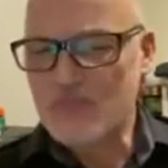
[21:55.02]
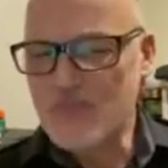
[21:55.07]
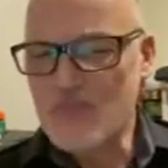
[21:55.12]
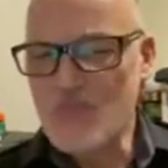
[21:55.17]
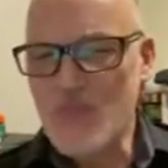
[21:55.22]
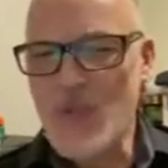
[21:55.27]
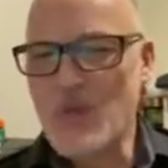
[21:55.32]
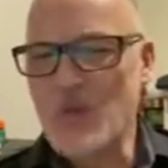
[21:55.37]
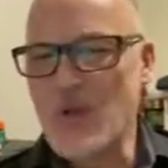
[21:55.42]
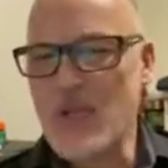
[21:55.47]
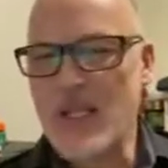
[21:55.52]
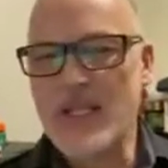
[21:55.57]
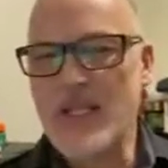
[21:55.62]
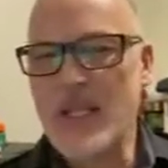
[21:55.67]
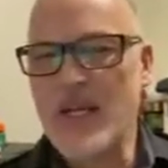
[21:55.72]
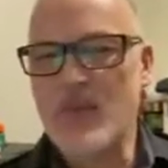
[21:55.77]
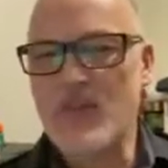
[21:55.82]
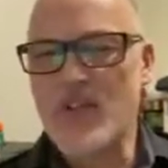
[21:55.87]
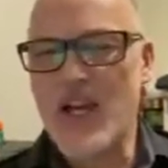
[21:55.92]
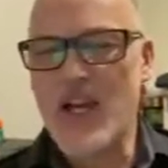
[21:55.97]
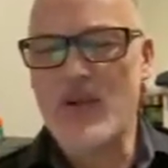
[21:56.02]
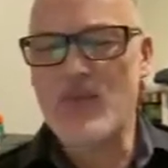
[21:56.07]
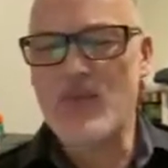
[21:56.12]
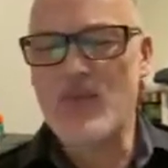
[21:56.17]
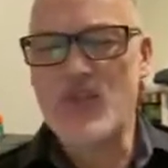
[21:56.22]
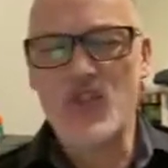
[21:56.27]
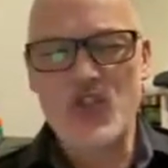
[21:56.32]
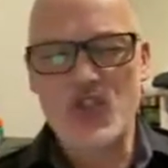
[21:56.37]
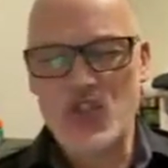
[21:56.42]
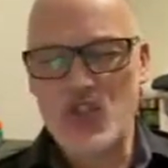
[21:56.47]
right now. Time, there's
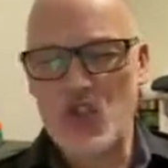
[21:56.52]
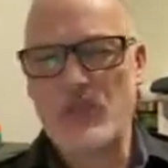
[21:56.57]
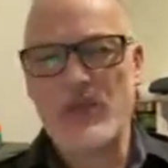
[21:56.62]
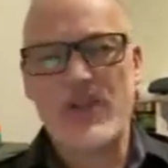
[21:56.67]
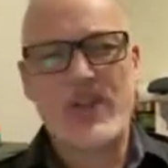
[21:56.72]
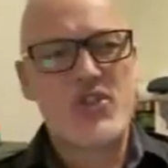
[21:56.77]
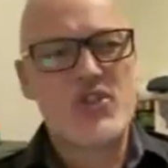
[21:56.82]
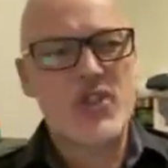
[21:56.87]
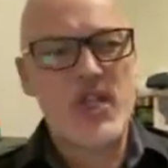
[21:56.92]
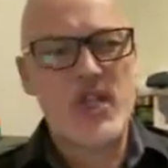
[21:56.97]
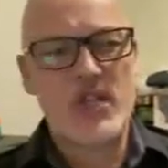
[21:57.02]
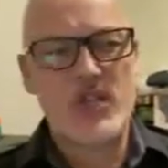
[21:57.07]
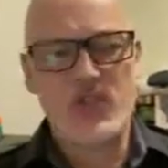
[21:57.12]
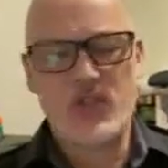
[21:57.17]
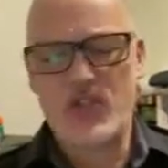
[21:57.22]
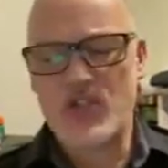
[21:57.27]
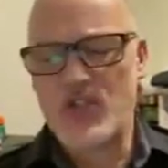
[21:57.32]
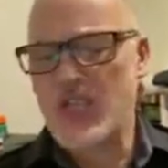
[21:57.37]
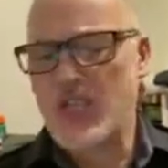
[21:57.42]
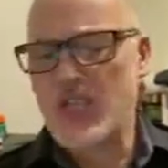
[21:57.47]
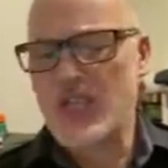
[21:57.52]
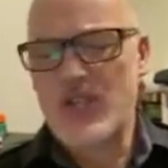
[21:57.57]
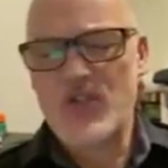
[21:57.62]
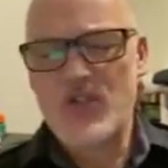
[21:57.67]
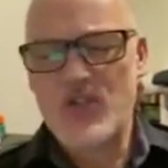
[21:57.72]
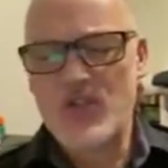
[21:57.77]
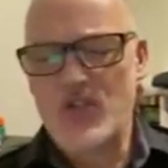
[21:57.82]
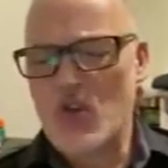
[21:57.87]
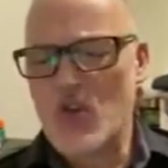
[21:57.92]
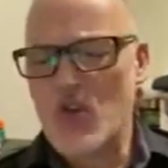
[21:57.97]
just so many challenges,
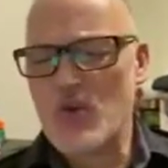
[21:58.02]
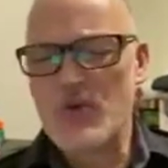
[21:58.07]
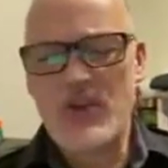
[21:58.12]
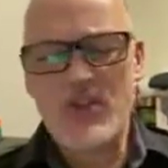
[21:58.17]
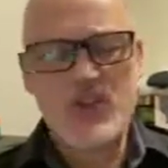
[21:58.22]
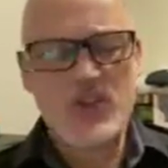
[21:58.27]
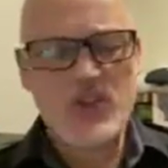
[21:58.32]
so much.